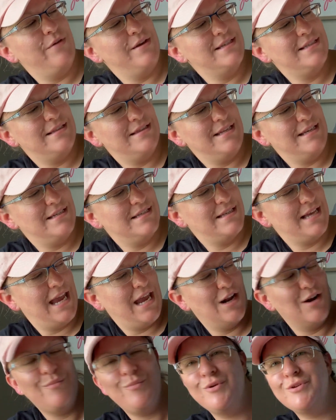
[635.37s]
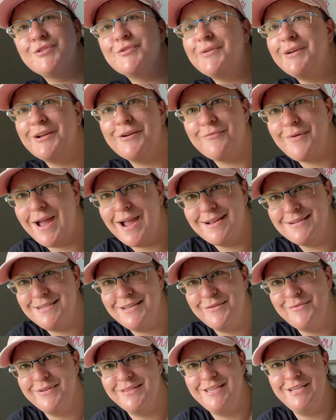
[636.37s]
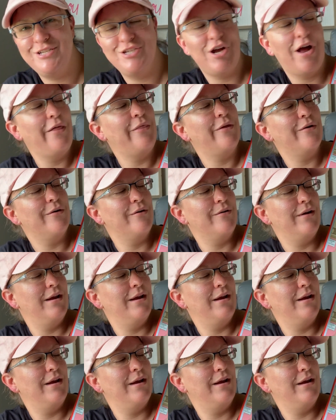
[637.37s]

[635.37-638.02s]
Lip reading: these animals are interacting with each other.